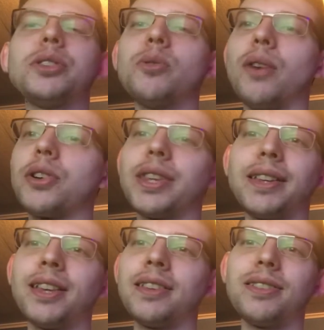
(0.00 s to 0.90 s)
do
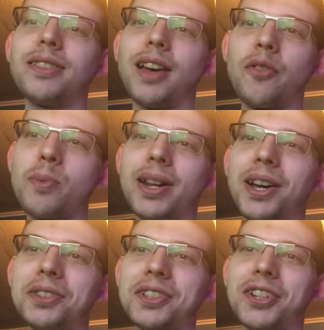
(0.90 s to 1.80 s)
everything that everybody
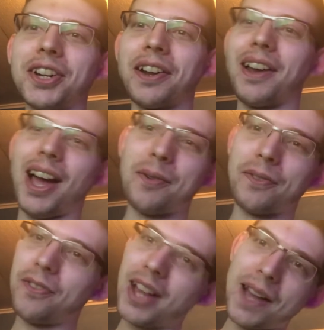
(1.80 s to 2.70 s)
else couldn't. I would
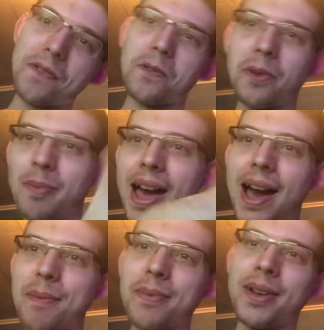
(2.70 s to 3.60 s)
fly through the
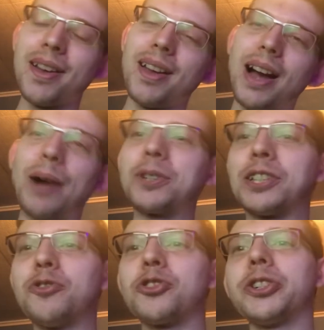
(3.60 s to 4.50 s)
map. I
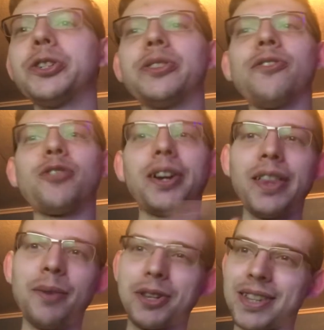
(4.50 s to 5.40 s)
wouldn't usually do it in front of
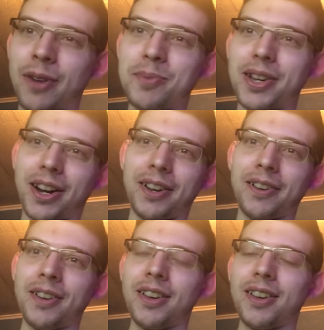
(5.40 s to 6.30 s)
them because that would be kind of.